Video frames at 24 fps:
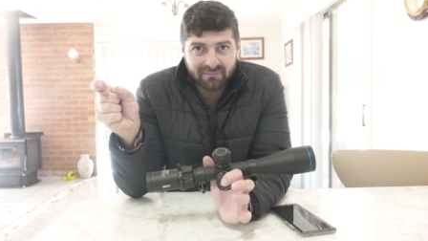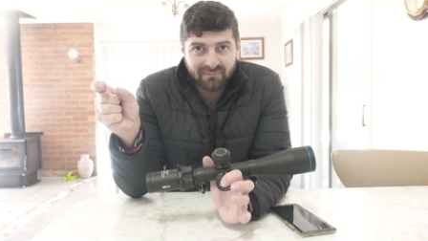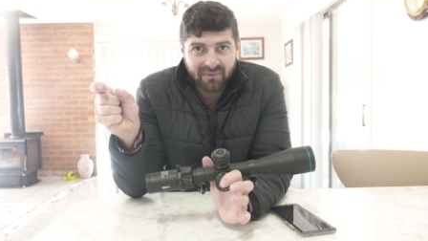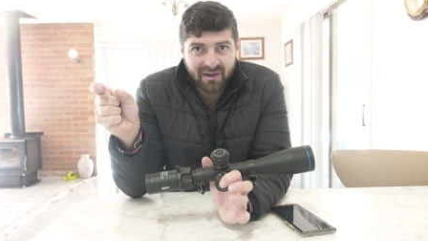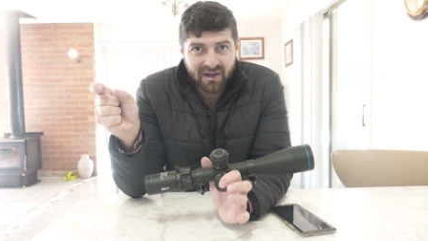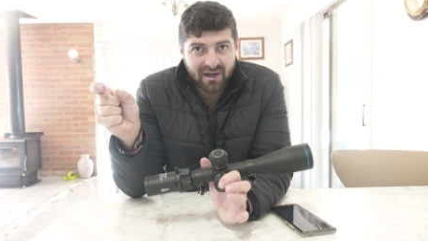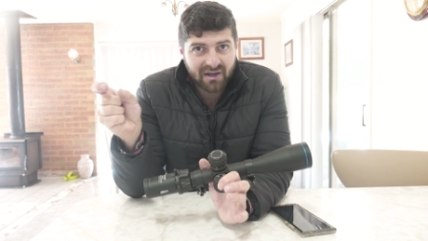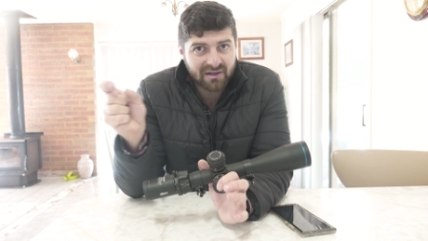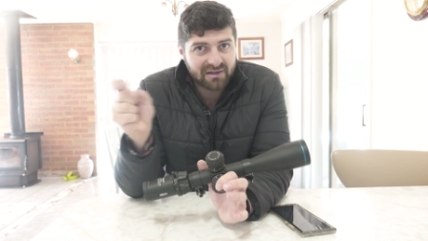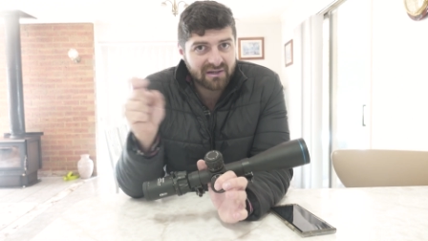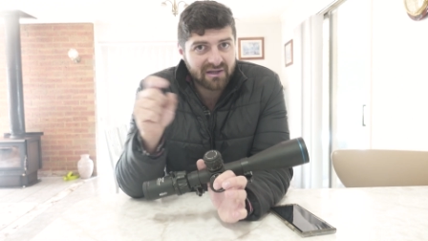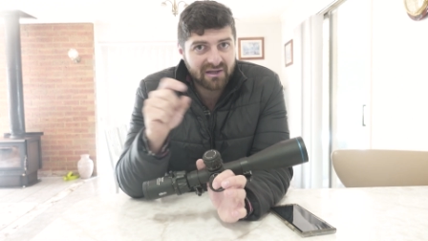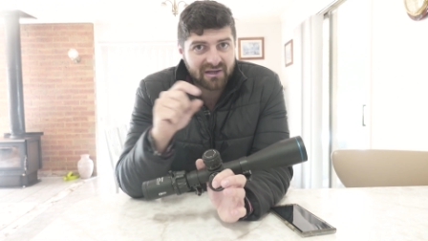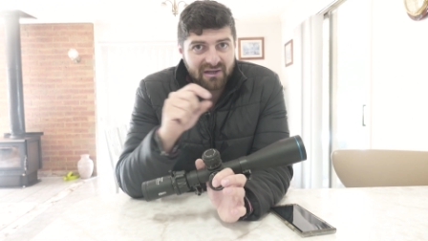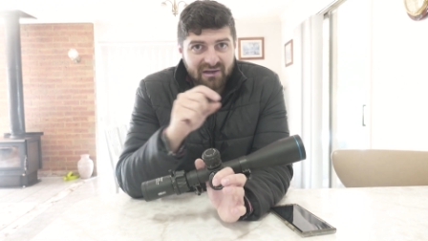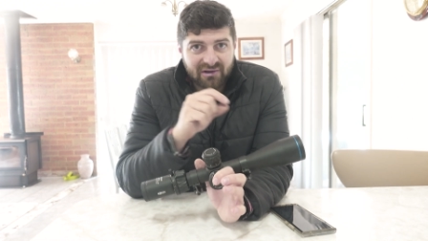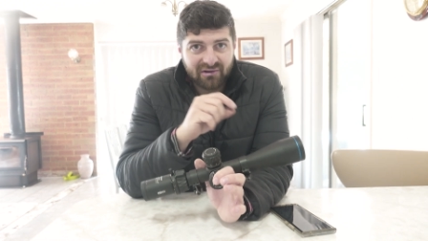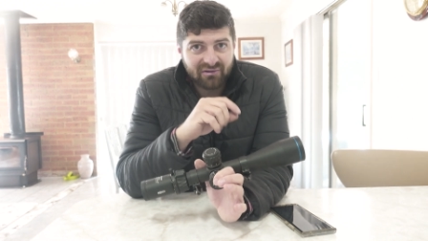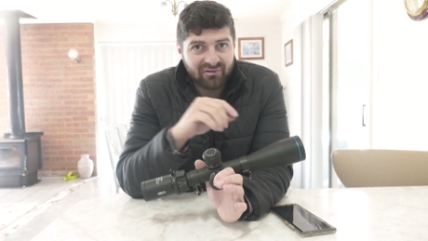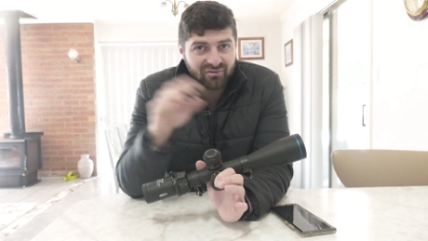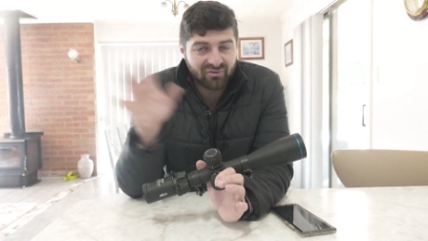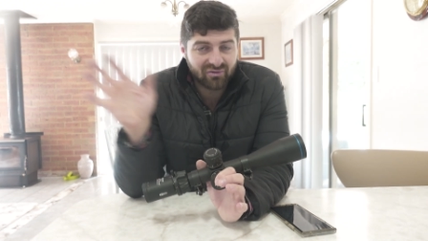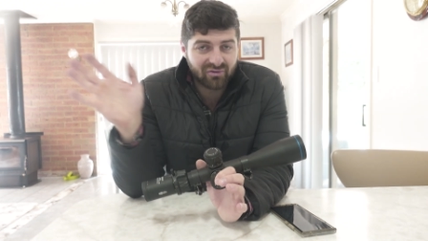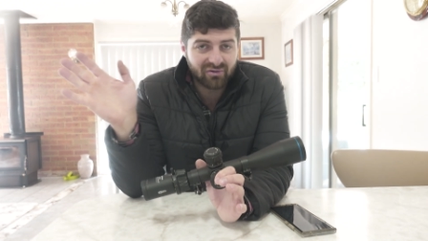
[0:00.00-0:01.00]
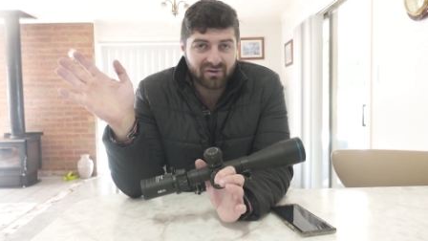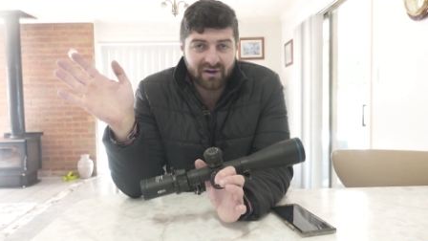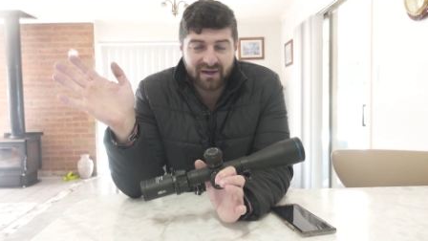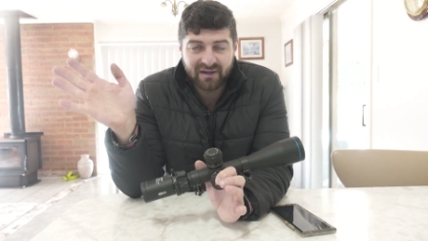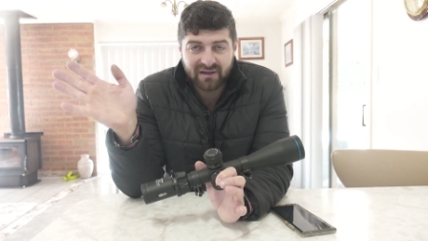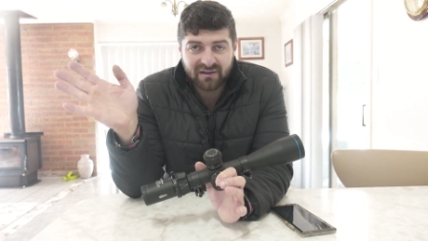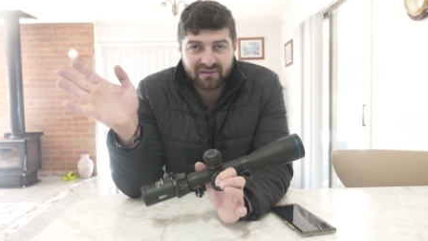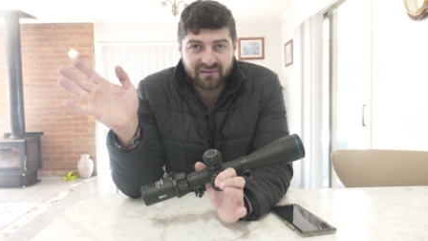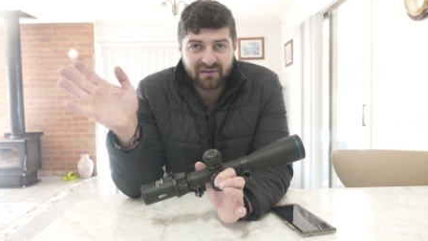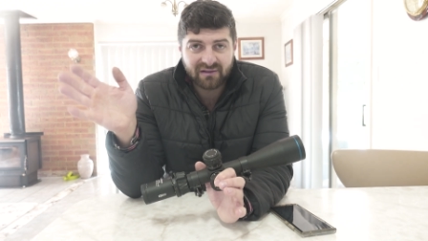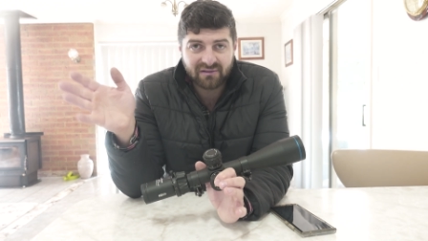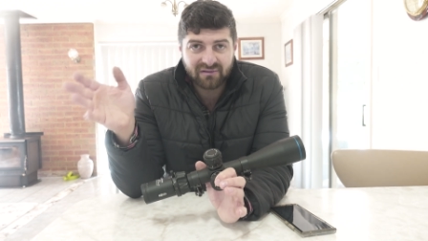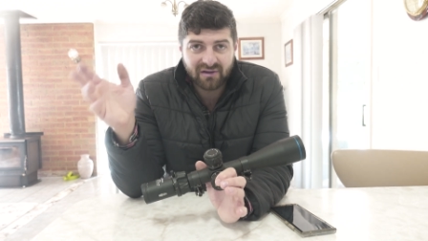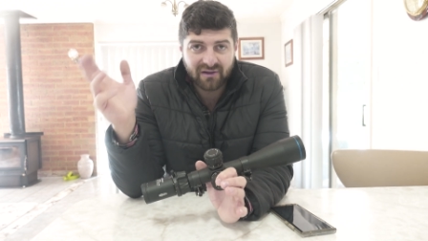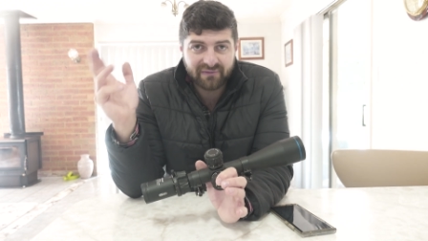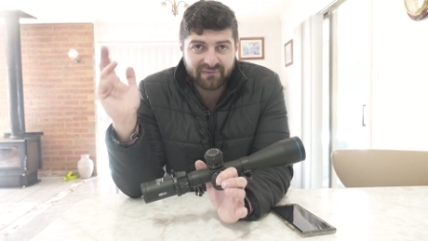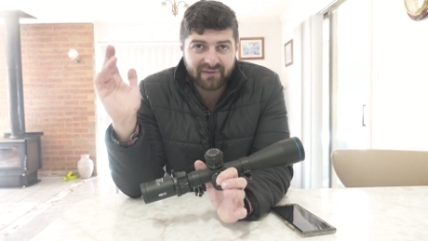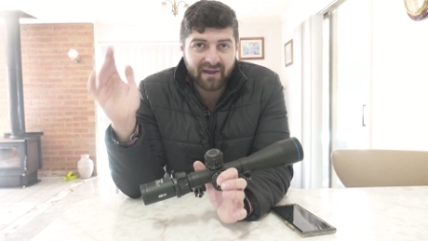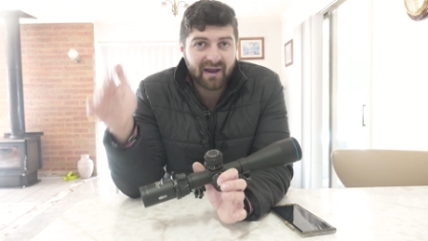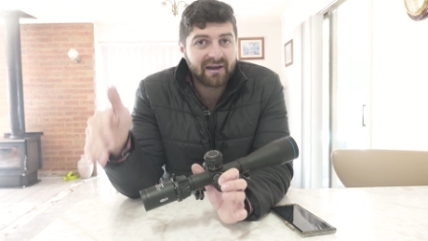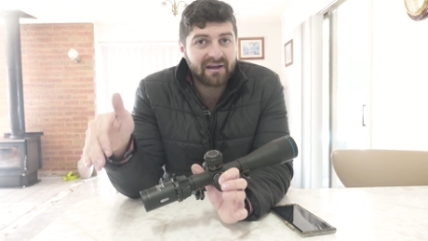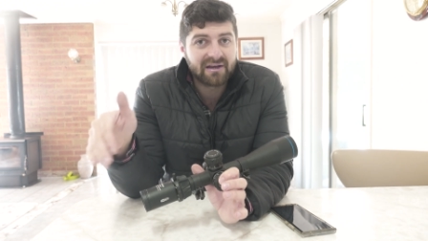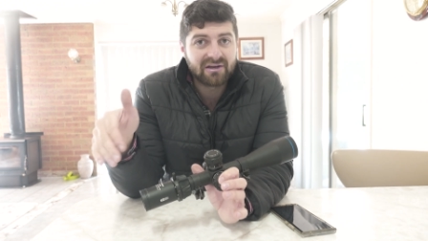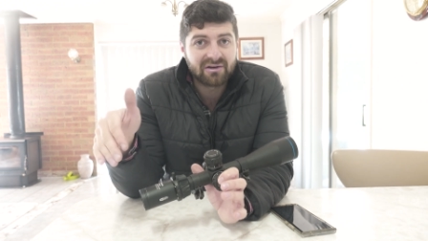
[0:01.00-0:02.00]
markings or anything like
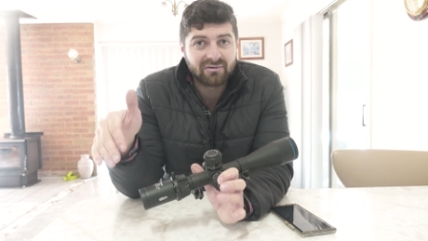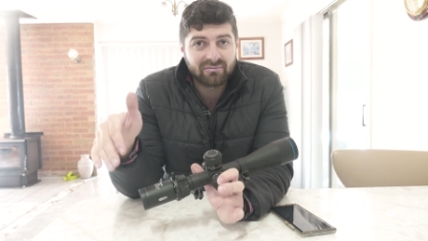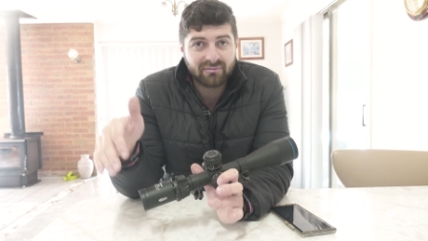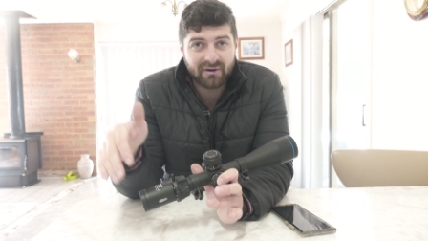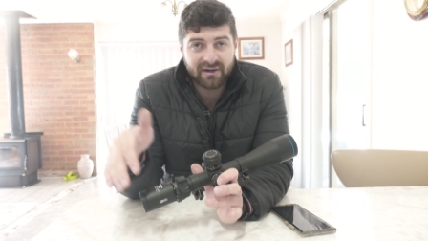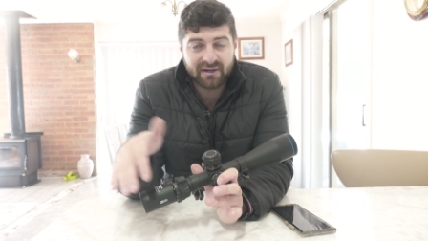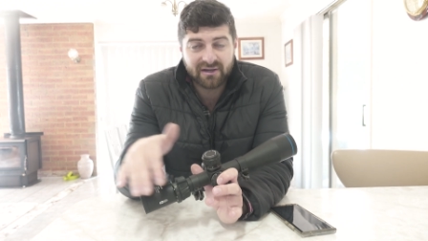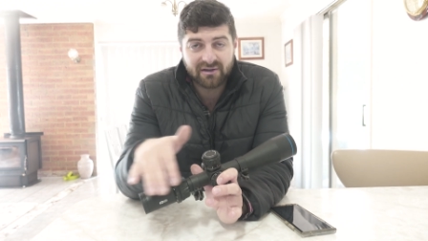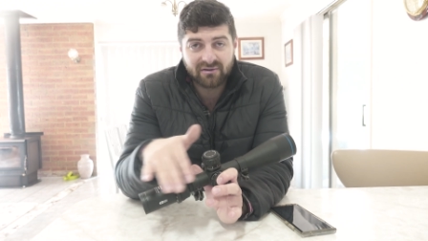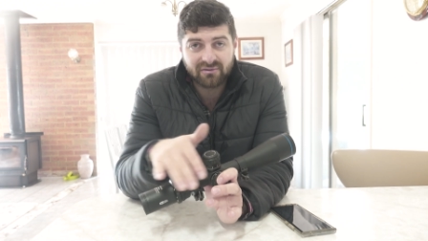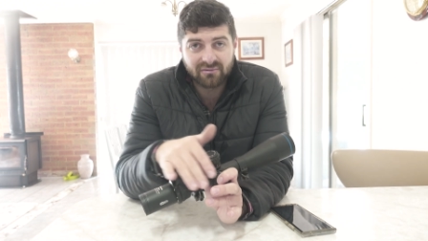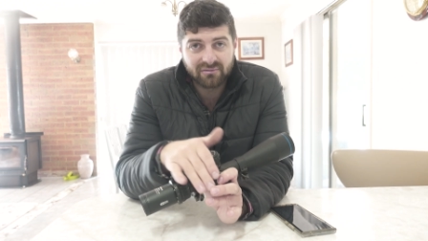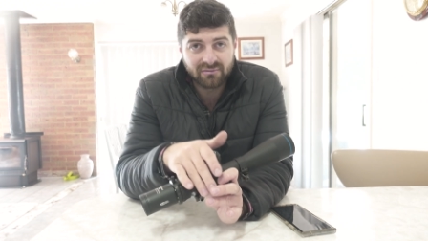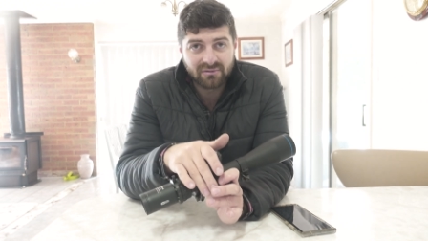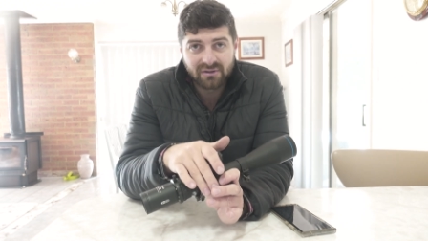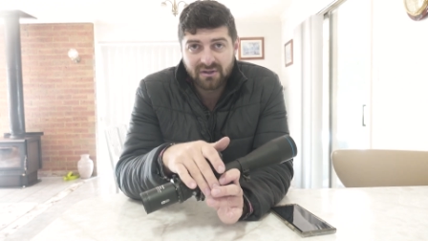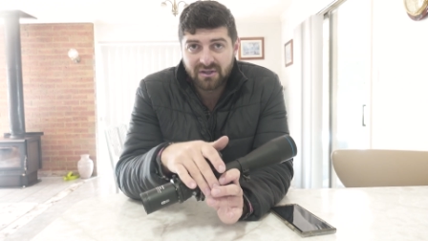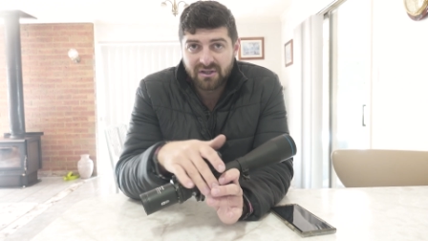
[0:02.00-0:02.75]
that in your reticle